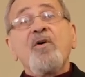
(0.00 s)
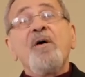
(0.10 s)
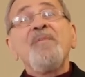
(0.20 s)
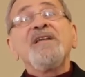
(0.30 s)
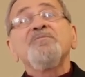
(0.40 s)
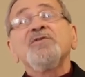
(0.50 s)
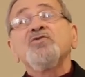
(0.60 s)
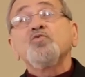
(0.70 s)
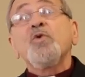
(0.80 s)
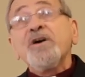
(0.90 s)

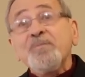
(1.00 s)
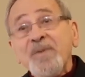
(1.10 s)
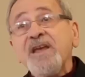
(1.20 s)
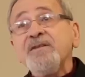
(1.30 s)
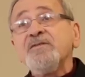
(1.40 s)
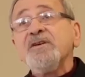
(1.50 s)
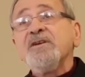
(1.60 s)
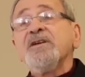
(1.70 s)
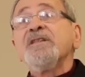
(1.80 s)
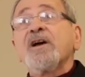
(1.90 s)
amendments were made
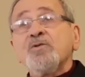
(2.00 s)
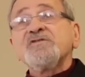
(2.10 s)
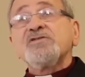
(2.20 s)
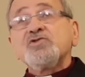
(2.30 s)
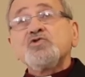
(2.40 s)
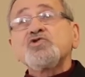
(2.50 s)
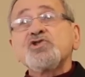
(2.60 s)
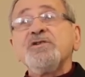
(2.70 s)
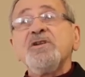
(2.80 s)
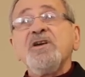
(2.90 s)
in the
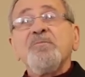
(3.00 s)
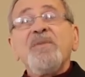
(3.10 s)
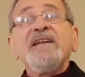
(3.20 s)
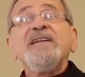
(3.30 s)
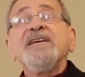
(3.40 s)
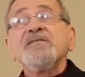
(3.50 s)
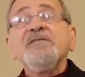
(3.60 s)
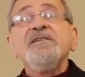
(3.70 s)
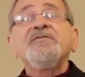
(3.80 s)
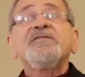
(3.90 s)
Constitution, mainly
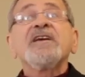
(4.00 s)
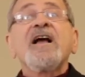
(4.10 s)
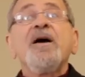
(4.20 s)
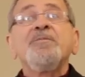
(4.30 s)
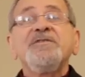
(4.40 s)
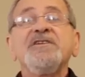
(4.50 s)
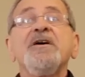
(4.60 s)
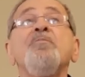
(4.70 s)
lifting up the